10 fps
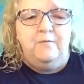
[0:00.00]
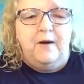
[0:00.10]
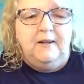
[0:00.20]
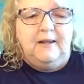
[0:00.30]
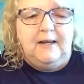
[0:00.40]
I
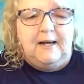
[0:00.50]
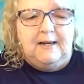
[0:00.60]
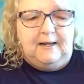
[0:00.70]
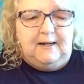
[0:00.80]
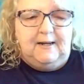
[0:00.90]
finally got
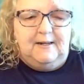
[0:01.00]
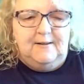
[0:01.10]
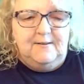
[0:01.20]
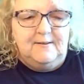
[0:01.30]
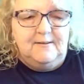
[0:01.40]
it,
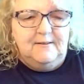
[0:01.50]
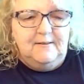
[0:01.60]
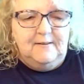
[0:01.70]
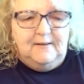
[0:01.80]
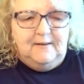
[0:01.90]
guys,
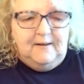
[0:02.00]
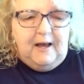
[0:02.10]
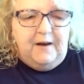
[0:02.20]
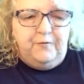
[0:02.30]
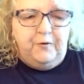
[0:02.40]

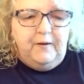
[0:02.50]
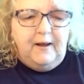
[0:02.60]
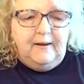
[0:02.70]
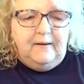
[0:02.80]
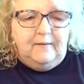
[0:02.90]
after
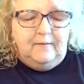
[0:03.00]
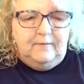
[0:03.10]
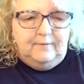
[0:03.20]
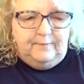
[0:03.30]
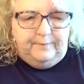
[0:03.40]

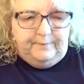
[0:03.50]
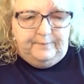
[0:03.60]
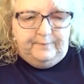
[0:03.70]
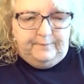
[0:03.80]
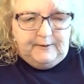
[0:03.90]

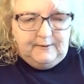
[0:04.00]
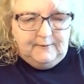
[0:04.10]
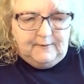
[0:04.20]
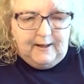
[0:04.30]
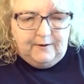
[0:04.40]

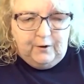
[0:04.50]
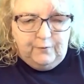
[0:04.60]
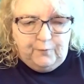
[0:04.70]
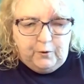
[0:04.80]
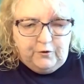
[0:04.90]
I don't know,
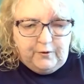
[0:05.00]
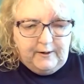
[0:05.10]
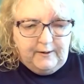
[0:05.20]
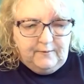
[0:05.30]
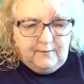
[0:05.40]
4
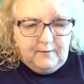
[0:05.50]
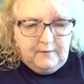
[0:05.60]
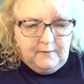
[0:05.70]
tries.